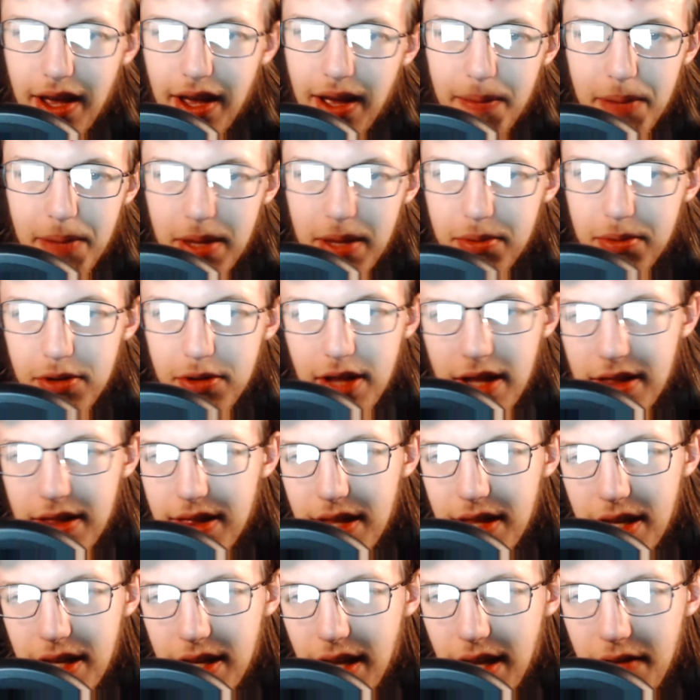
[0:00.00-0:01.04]
People that
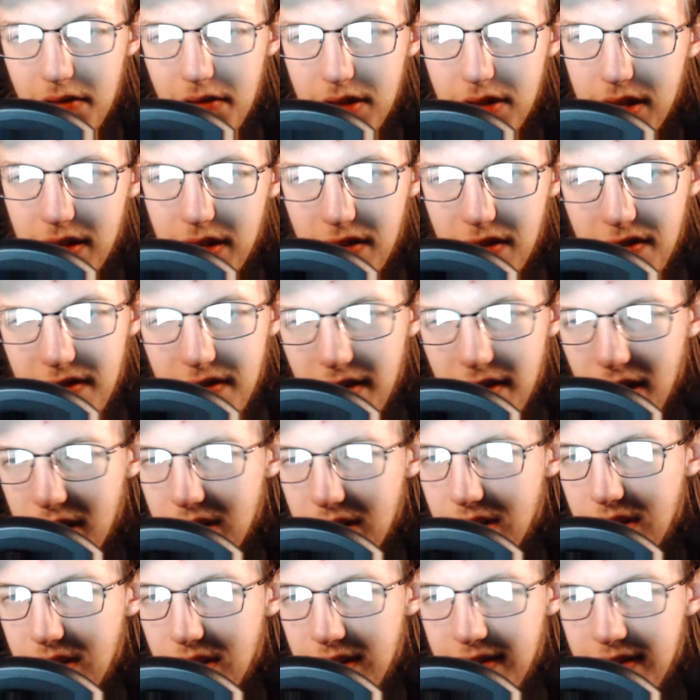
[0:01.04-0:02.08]
think everything
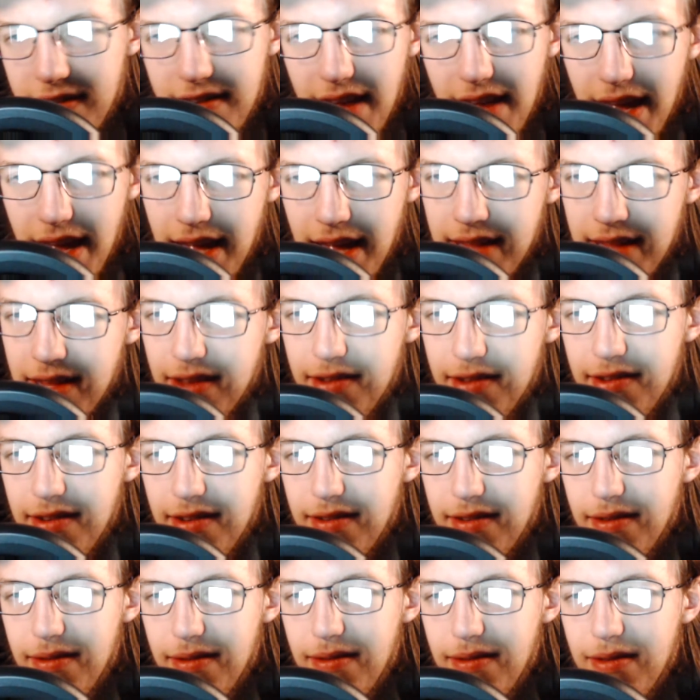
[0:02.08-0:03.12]
sucks, it's sadness,
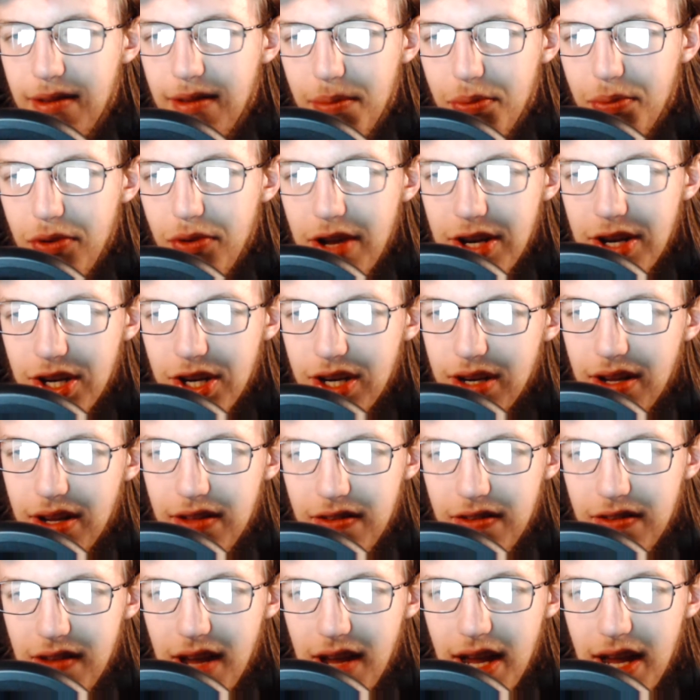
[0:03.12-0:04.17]
it's depression,
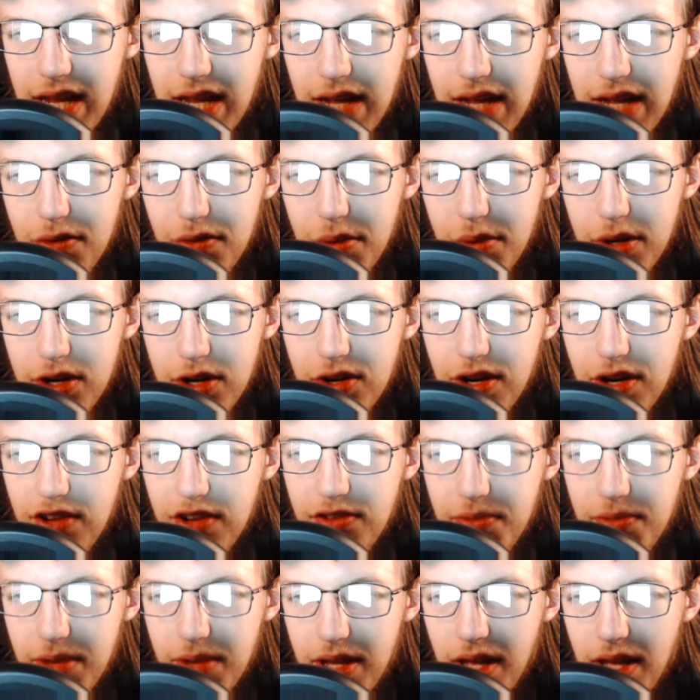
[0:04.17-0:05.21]
anxiety everywhere. Trust
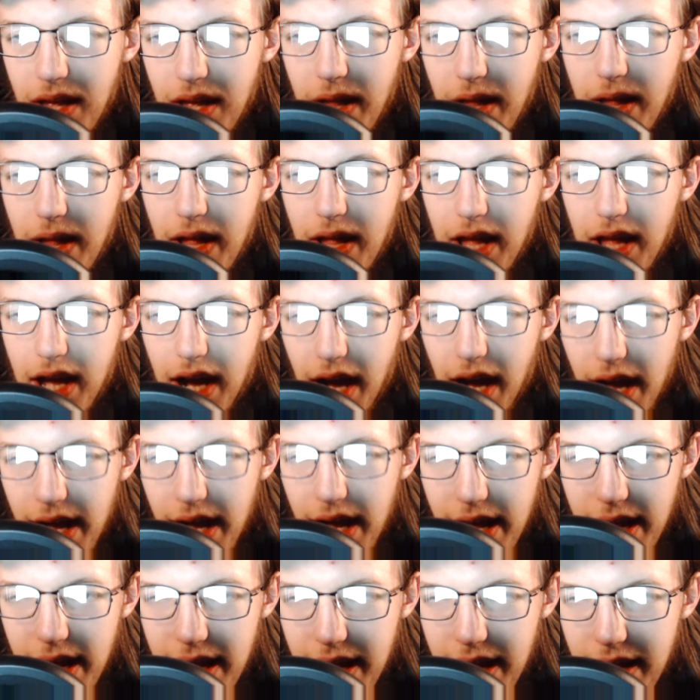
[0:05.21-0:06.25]
me,
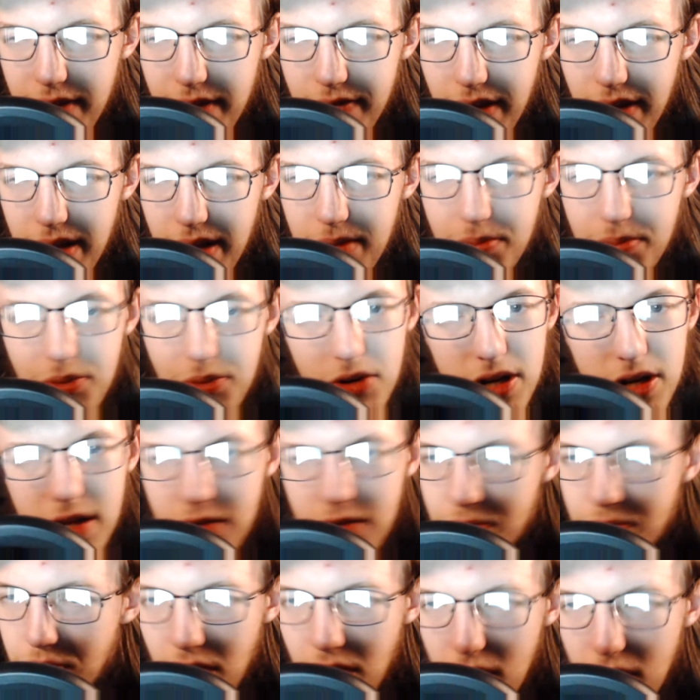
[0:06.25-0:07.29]
I have had plenty of
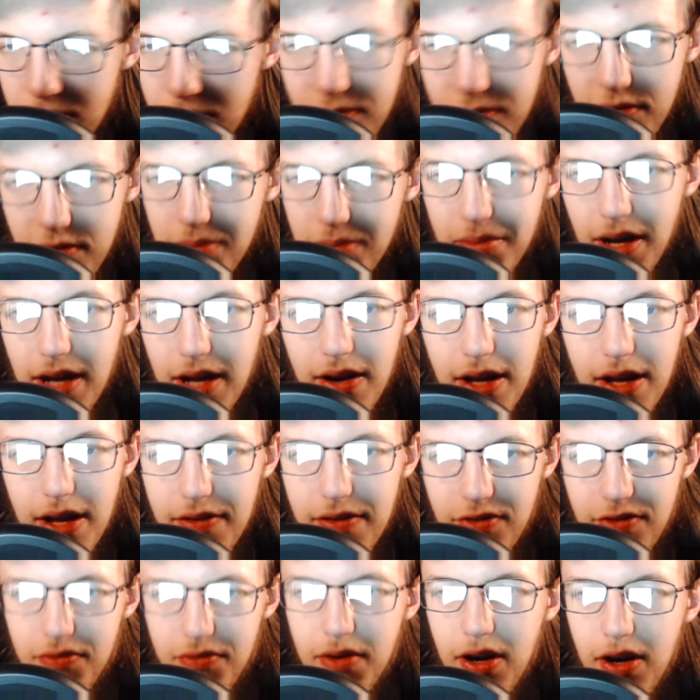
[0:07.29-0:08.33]
problems in my life
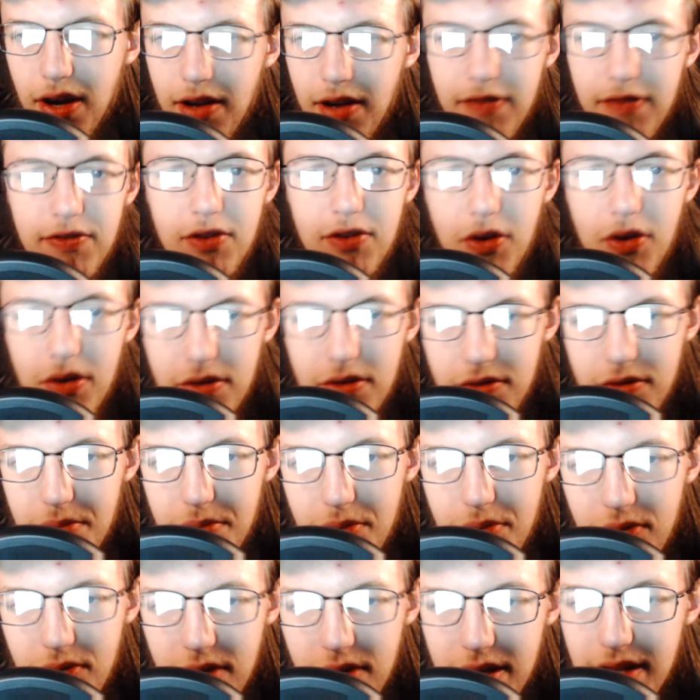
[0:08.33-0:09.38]
as well. I've gone through
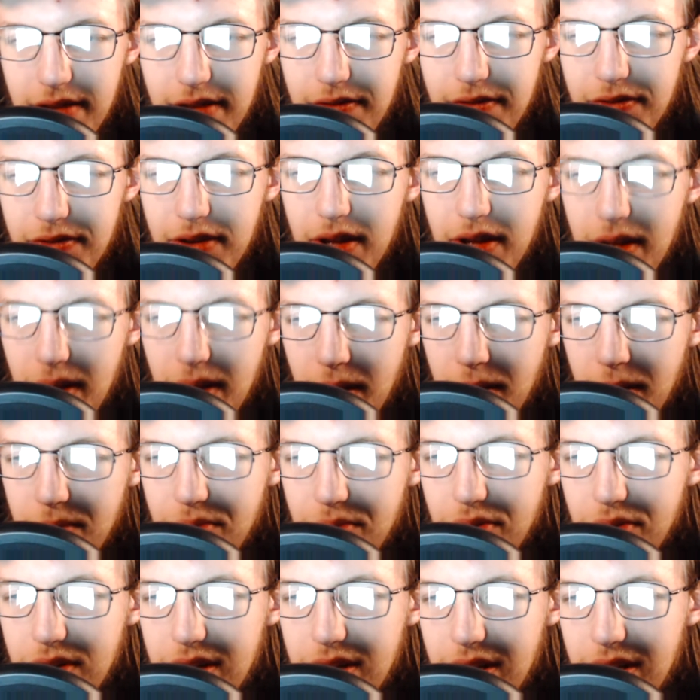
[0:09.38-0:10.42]
plenty of
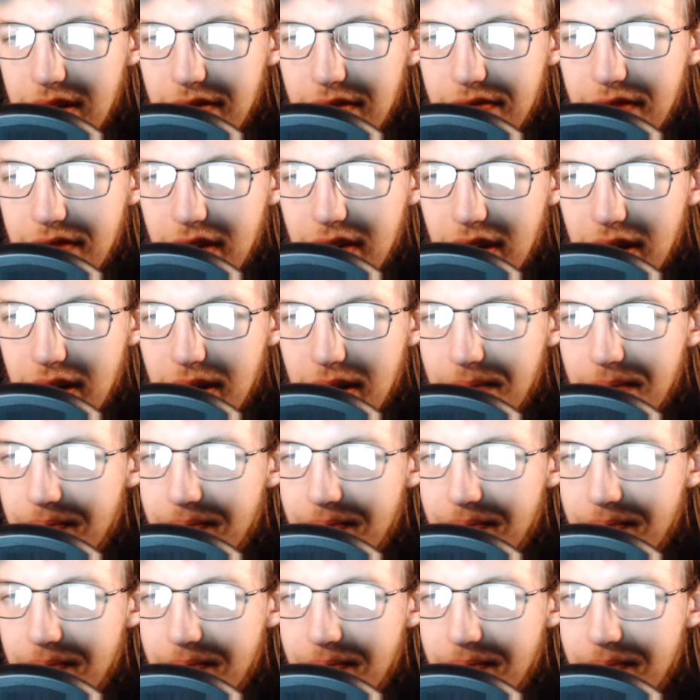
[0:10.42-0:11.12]
the